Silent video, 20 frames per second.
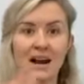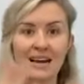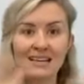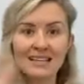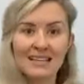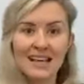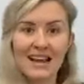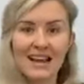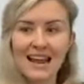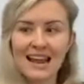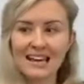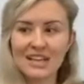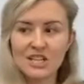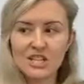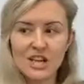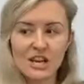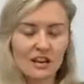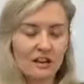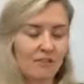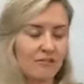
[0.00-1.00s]
that
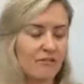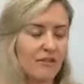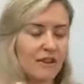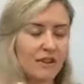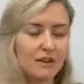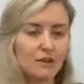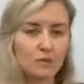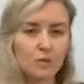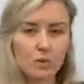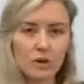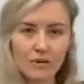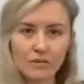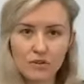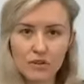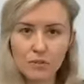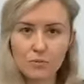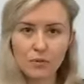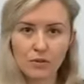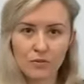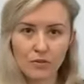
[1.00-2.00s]
energetic field, whatever
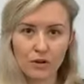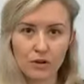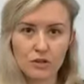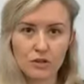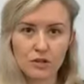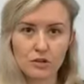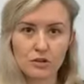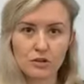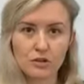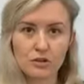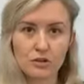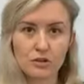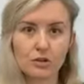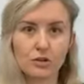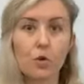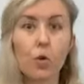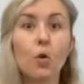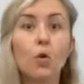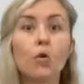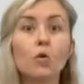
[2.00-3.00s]
you prefer to
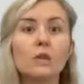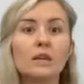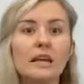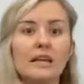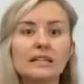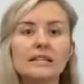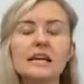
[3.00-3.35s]
call it.